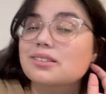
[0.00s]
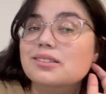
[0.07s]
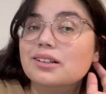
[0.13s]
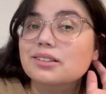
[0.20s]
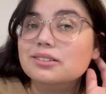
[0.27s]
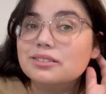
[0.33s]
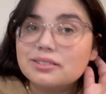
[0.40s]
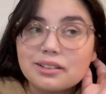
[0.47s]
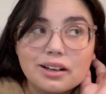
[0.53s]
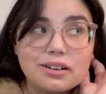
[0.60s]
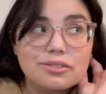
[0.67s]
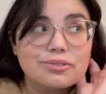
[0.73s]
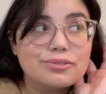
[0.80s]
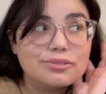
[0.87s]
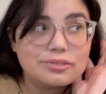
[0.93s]
this gets a lot
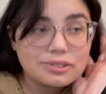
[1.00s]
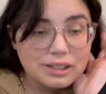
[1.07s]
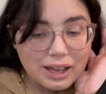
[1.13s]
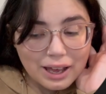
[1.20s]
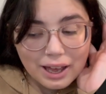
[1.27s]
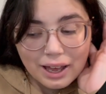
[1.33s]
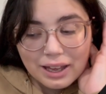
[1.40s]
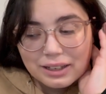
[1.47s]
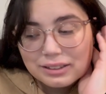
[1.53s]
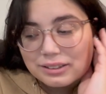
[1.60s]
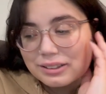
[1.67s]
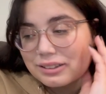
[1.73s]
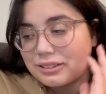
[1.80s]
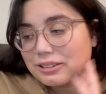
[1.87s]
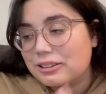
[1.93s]
of flack,
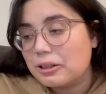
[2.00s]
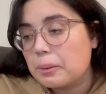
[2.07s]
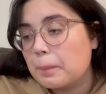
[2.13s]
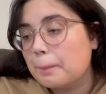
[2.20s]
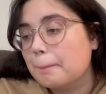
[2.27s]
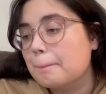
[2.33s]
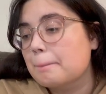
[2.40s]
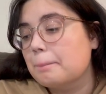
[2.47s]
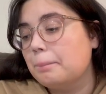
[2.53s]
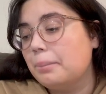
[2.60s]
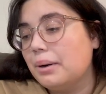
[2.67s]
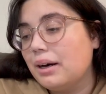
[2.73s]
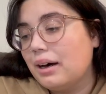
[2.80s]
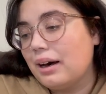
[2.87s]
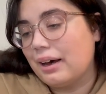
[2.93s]

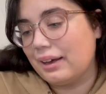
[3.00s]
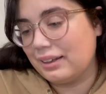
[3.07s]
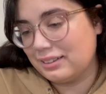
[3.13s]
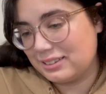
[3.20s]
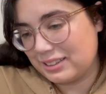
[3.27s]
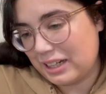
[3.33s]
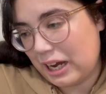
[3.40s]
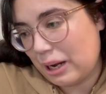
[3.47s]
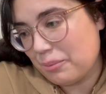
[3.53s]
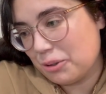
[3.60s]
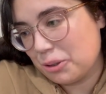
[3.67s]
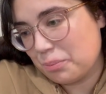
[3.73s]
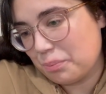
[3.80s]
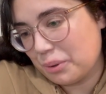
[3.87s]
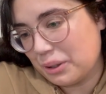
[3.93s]
but I'm
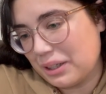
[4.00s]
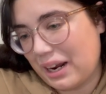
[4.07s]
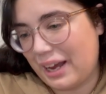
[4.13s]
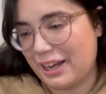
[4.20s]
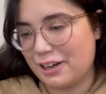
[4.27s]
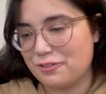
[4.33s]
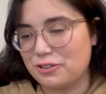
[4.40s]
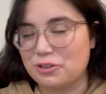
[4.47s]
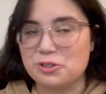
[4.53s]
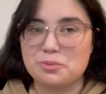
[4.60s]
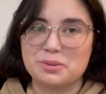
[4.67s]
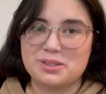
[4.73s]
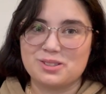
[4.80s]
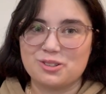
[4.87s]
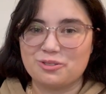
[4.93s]
gonna put I have notes
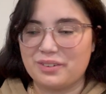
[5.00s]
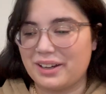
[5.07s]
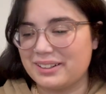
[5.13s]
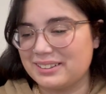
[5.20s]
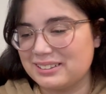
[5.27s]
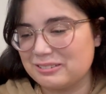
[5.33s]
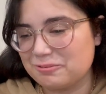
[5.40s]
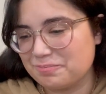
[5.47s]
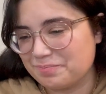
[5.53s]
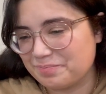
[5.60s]
but still valid,